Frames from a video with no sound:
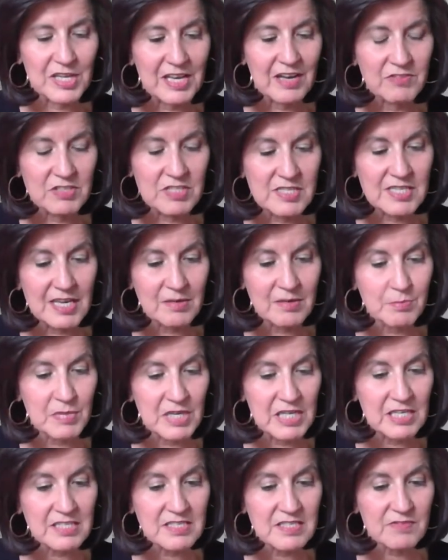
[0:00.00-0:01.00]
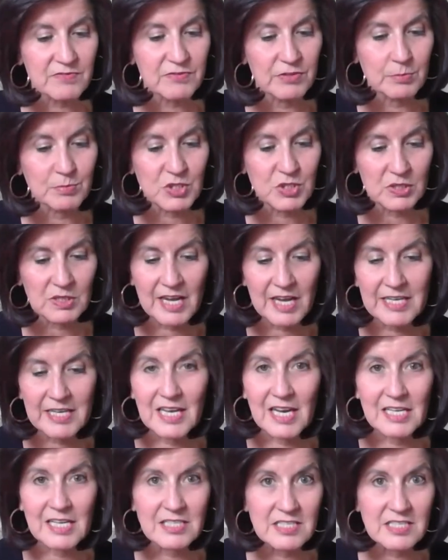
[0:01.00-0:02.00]
We have a set of minutes from July
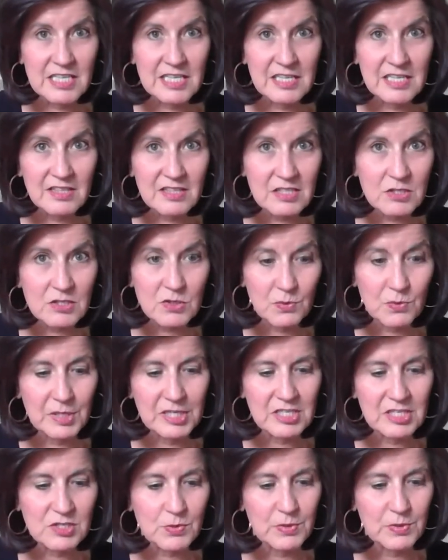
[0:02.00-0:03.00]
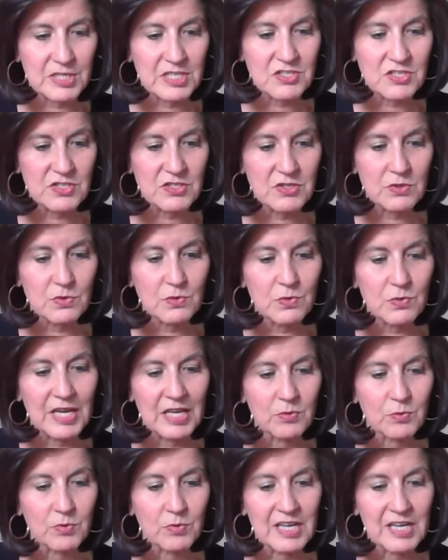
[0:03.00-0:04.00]
19th,
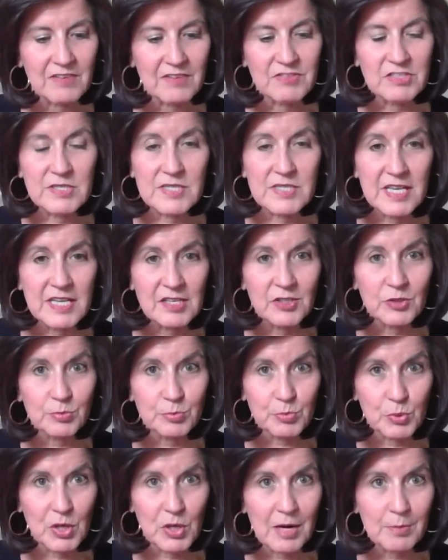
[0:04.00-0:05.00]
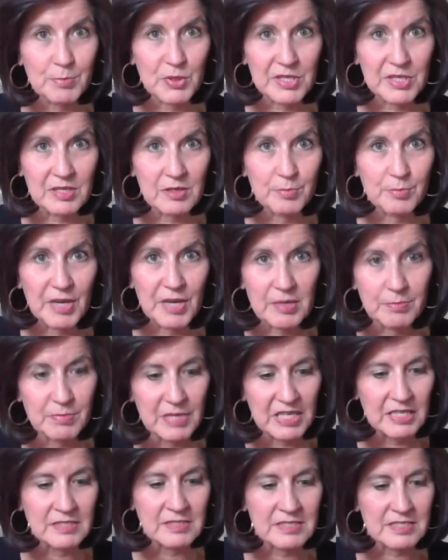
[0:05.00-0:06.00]
2022, and we have a single property
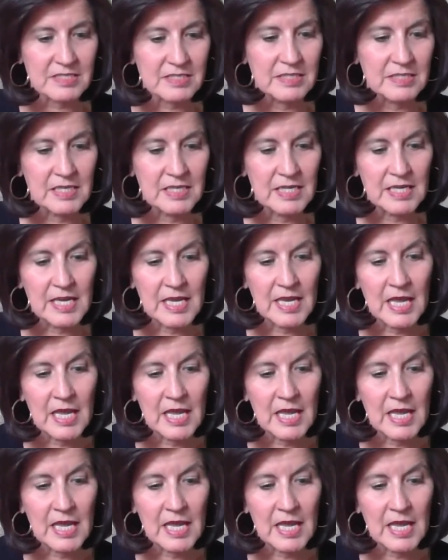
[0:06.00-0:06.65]
abatement.